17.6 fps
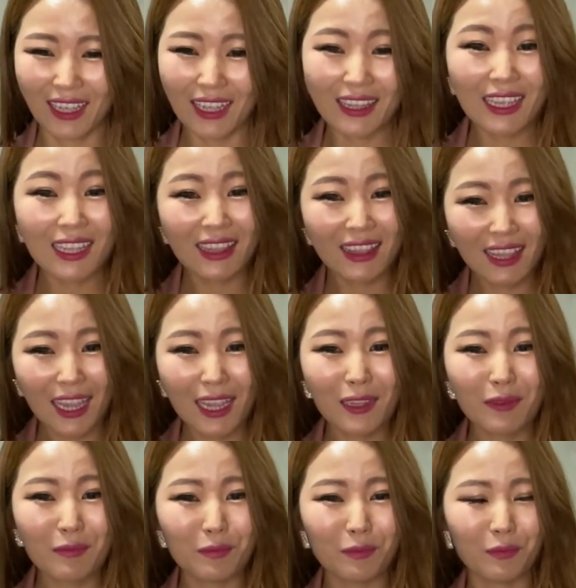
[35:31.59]
And then
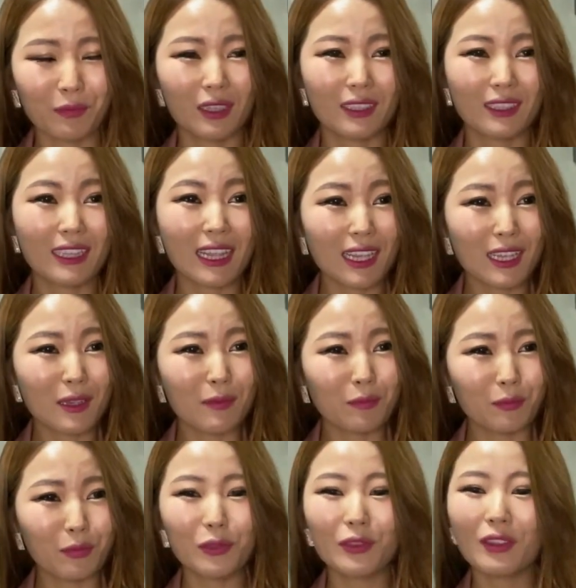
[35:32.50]
Ted, uh,
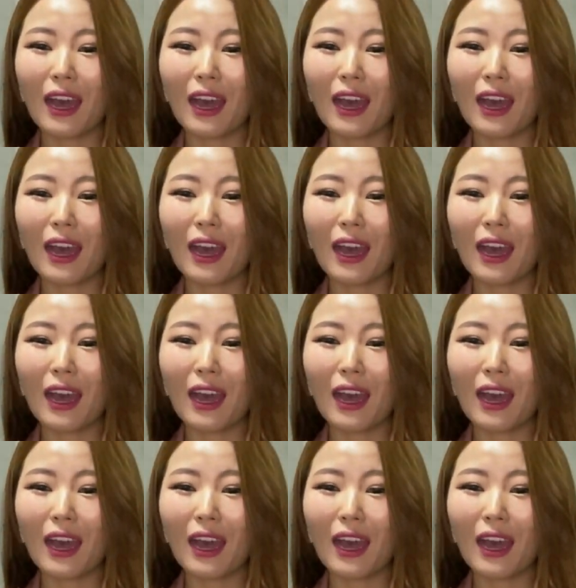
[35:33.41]
they put